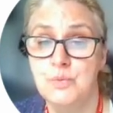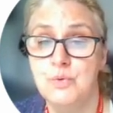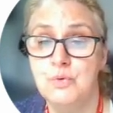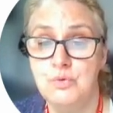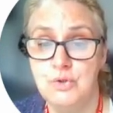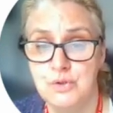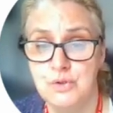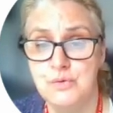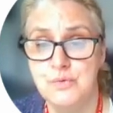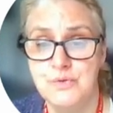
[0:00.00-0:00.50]

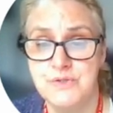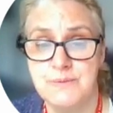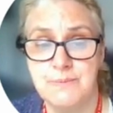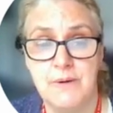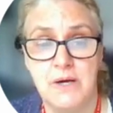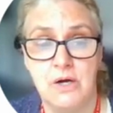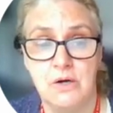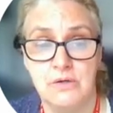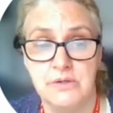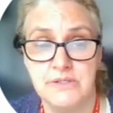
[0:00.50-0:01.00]
And
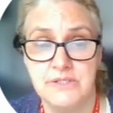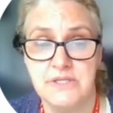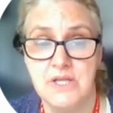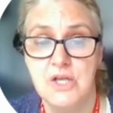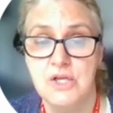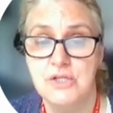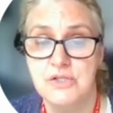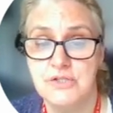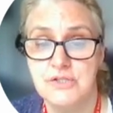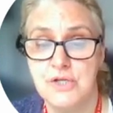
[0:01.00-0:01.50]
remember, if
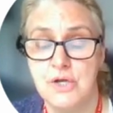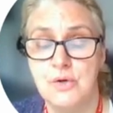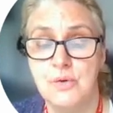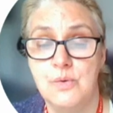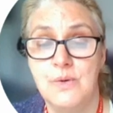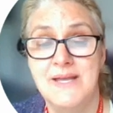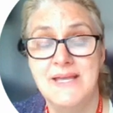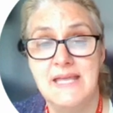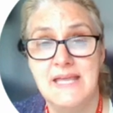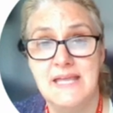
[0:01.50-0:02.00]
you're
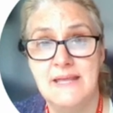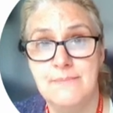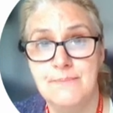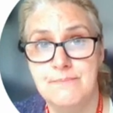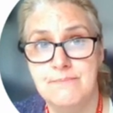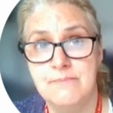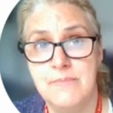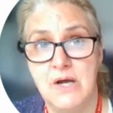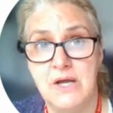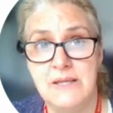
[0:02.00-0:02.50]
above
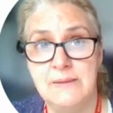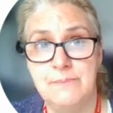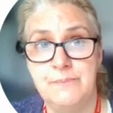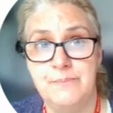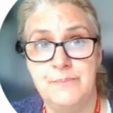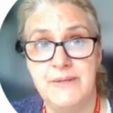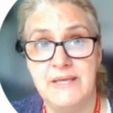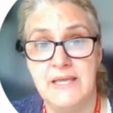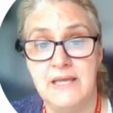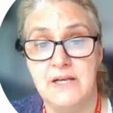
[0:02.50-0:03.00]
words,
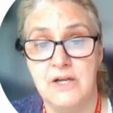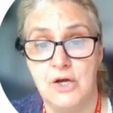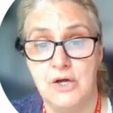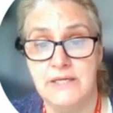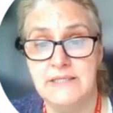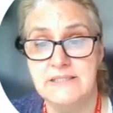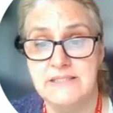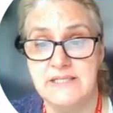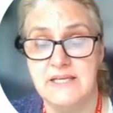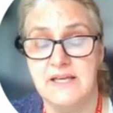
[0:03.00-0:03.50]
you
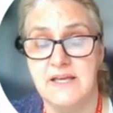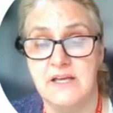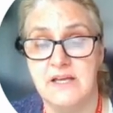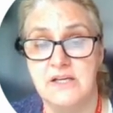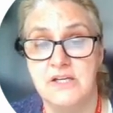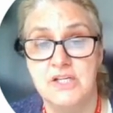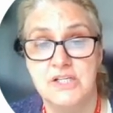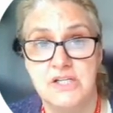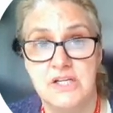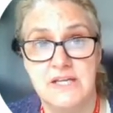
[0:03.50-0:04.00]
will
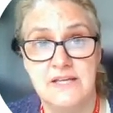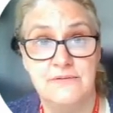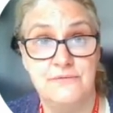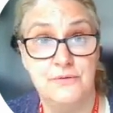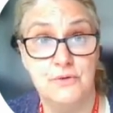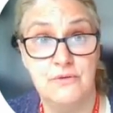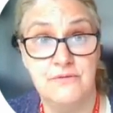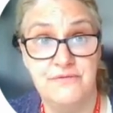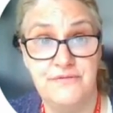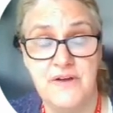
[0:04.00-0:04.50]
lose
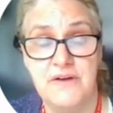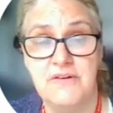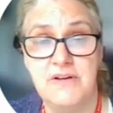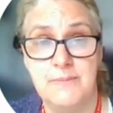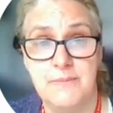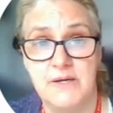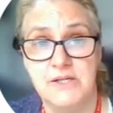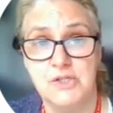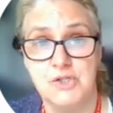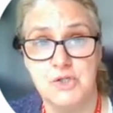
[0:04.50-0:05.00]
marks.
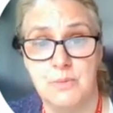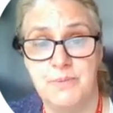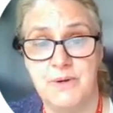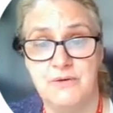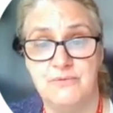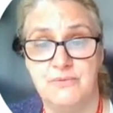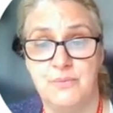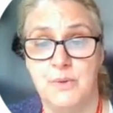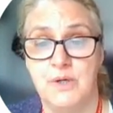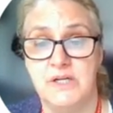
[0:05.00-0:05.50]
So
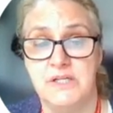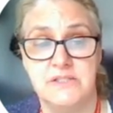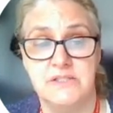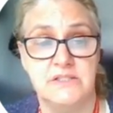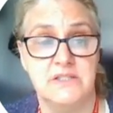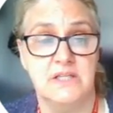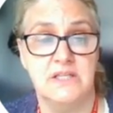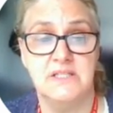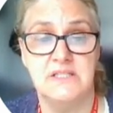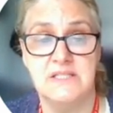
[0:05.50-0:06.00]
it might
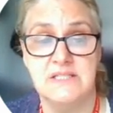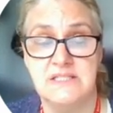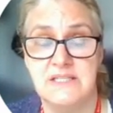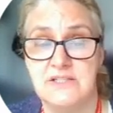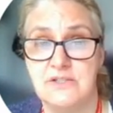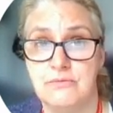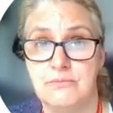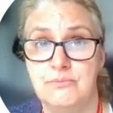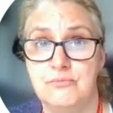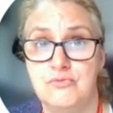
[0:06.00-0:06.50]
be an
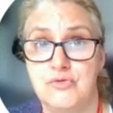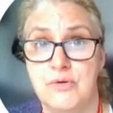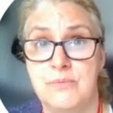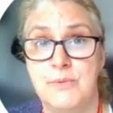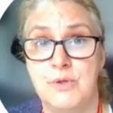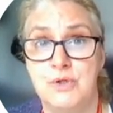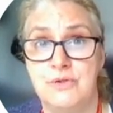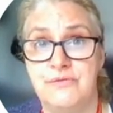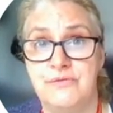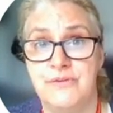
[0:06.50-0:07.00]

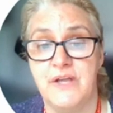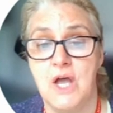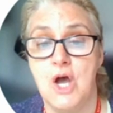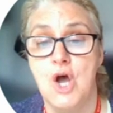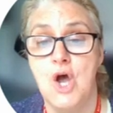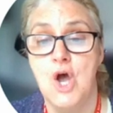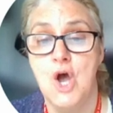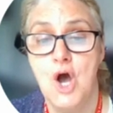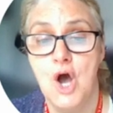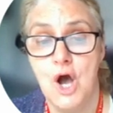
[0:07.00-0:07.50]
idea,
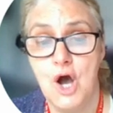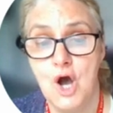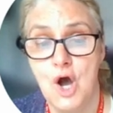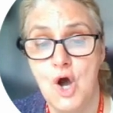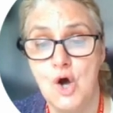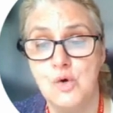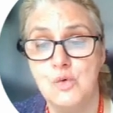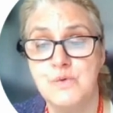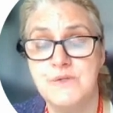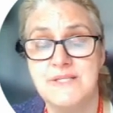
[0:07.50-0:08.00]
if you're
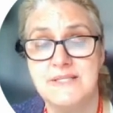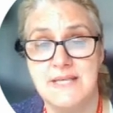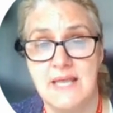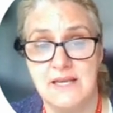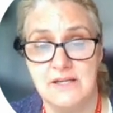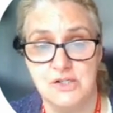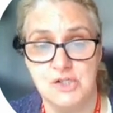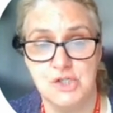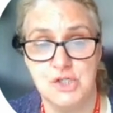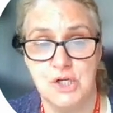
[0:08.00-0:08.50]
very much
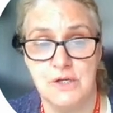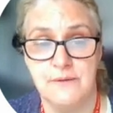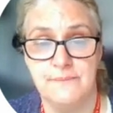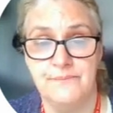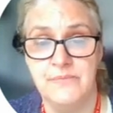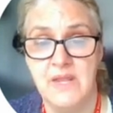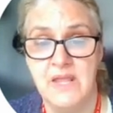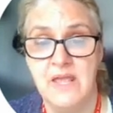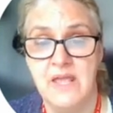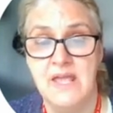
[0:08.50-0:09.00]
above
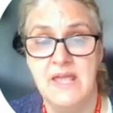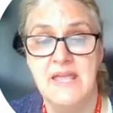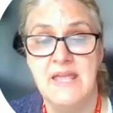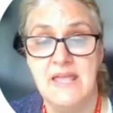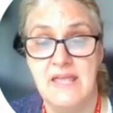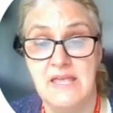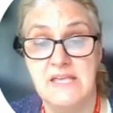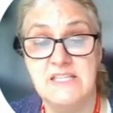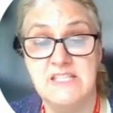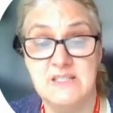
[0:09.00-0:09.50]
words, to
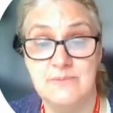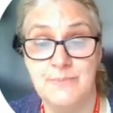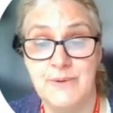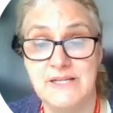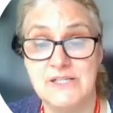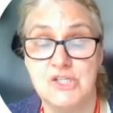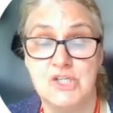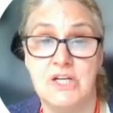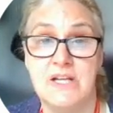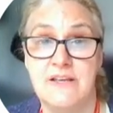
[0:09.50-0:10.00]
consider
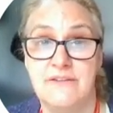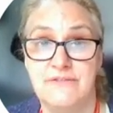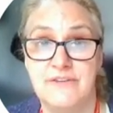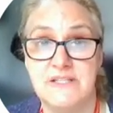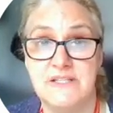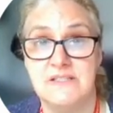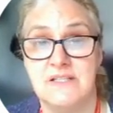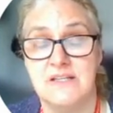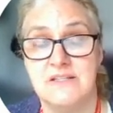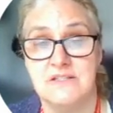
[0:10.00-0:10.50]
removing
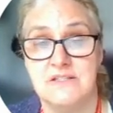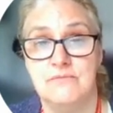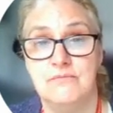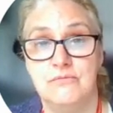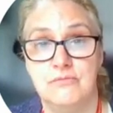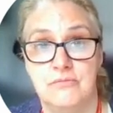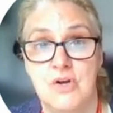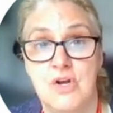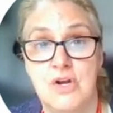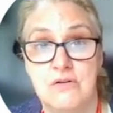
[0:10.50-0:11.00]
a
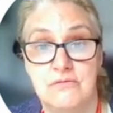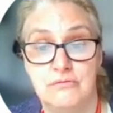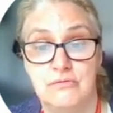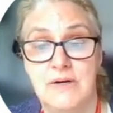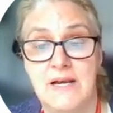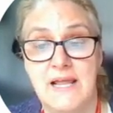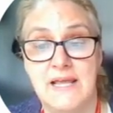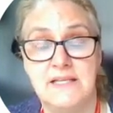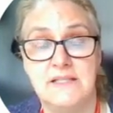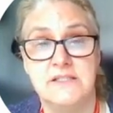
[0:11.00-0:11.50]
whole
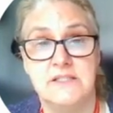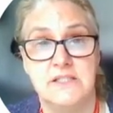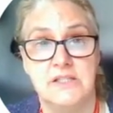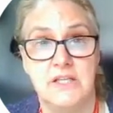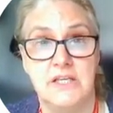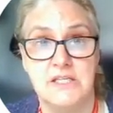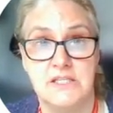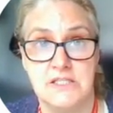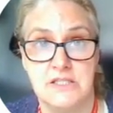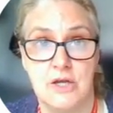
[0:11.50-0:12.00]

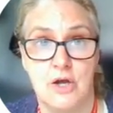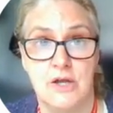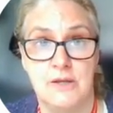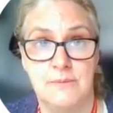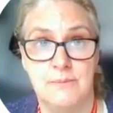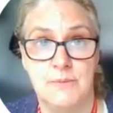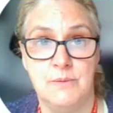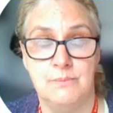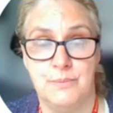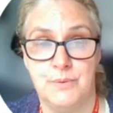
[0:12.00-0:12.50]
section,
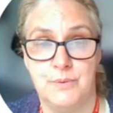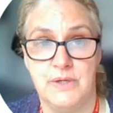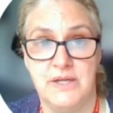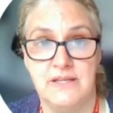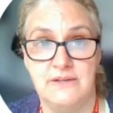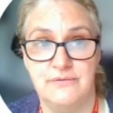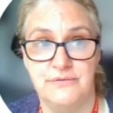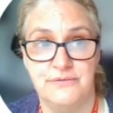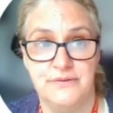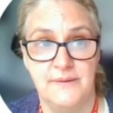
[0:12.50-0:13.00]

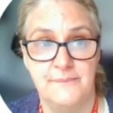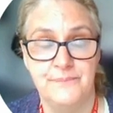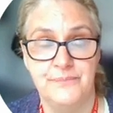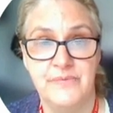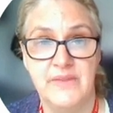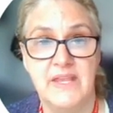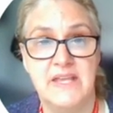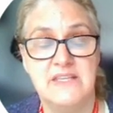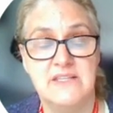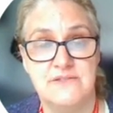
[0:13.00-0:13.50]
especially
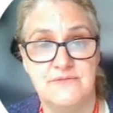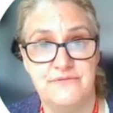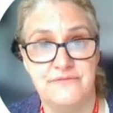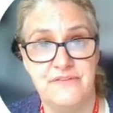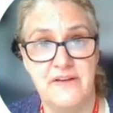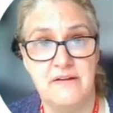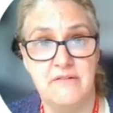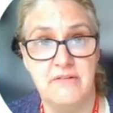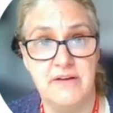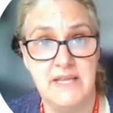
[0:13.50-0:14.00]
if it
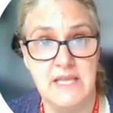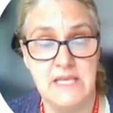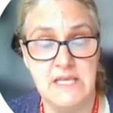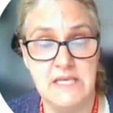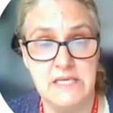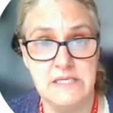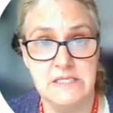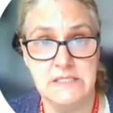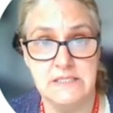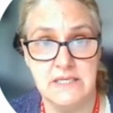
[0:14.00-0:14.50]
doesn't
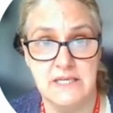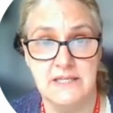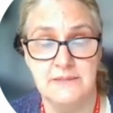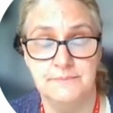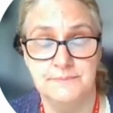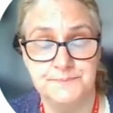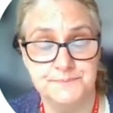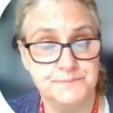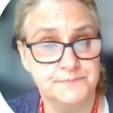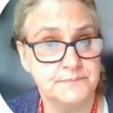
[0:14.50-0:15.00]
relate
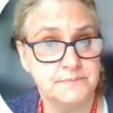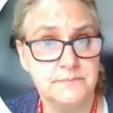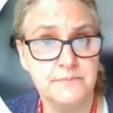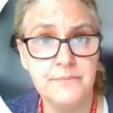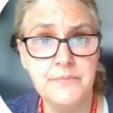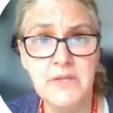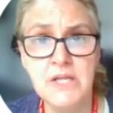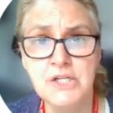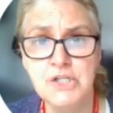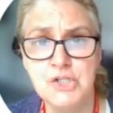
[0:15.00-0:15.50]
to the
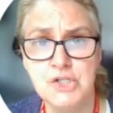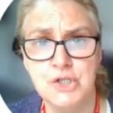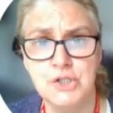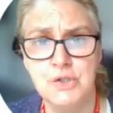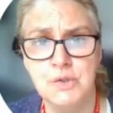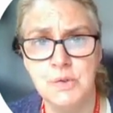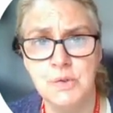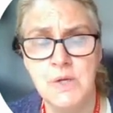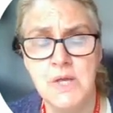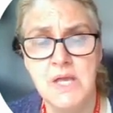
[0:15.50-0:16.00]
assignment
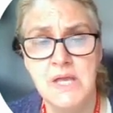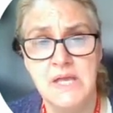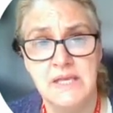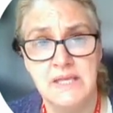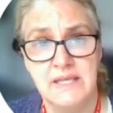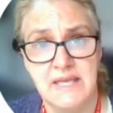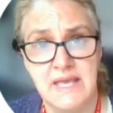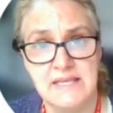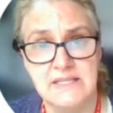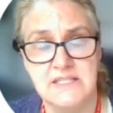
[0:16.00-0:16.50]
brief.
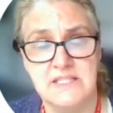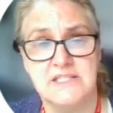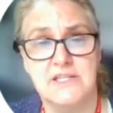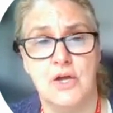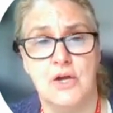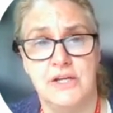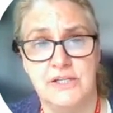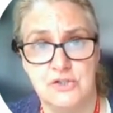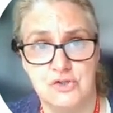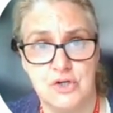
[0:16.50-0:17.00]
It's
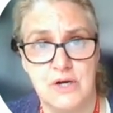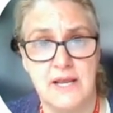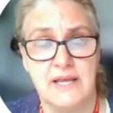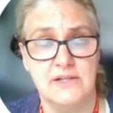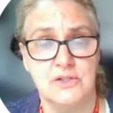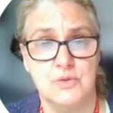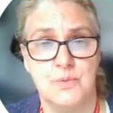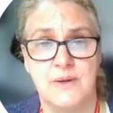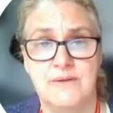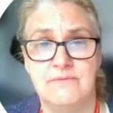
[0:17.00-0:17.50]
very
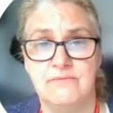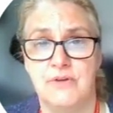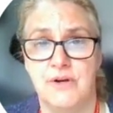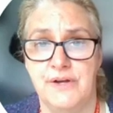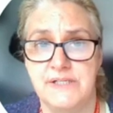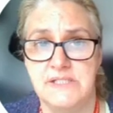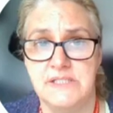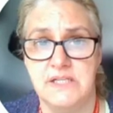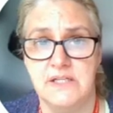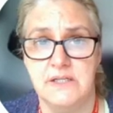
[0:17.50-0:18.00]

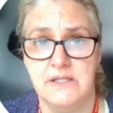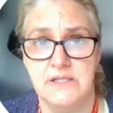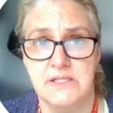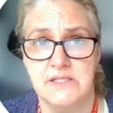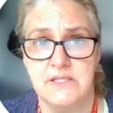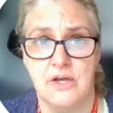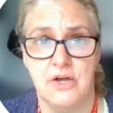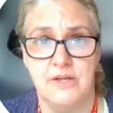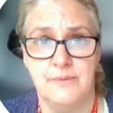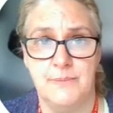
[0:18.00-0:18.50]
easy
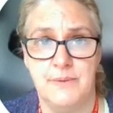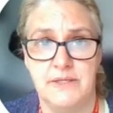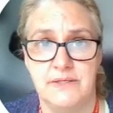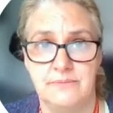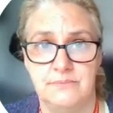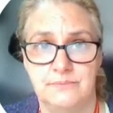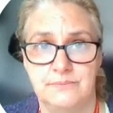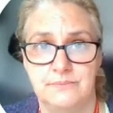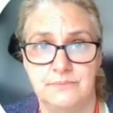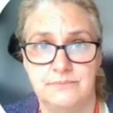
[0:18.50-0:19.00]

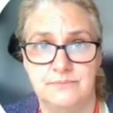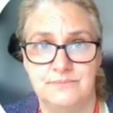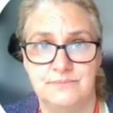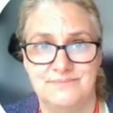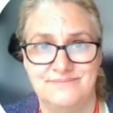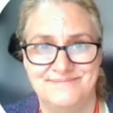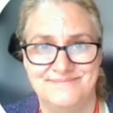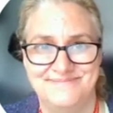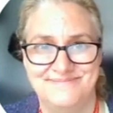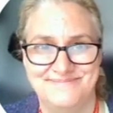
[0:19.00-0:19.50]
to
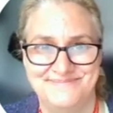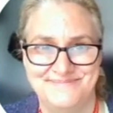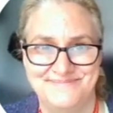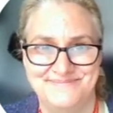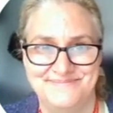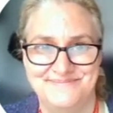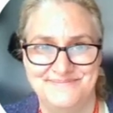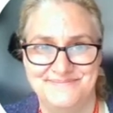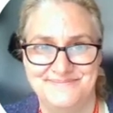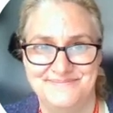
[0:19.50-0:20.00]
get
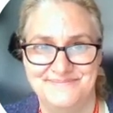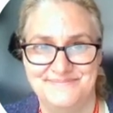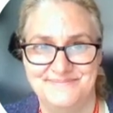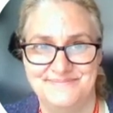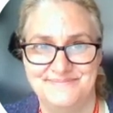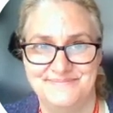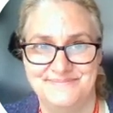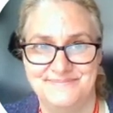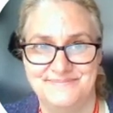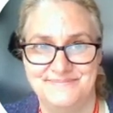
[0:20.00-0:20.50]

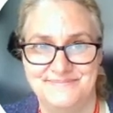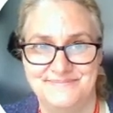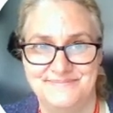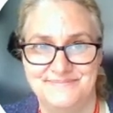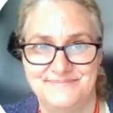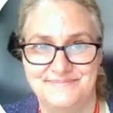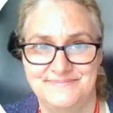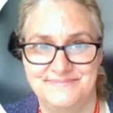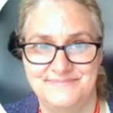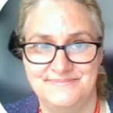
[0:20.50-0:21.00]
sidetracked when
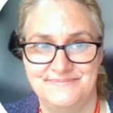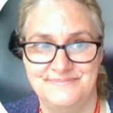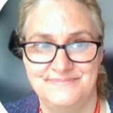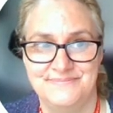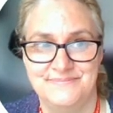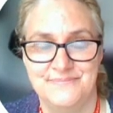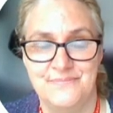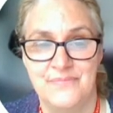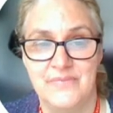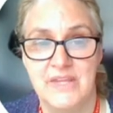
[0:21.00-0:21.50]
writing an
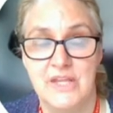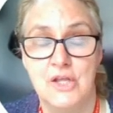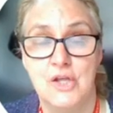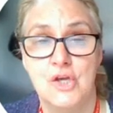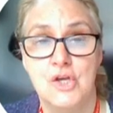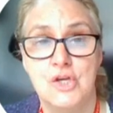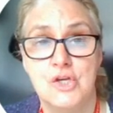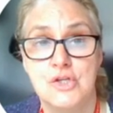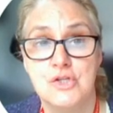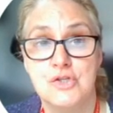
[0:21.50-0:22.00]

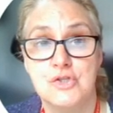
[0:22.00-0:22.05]
assignment.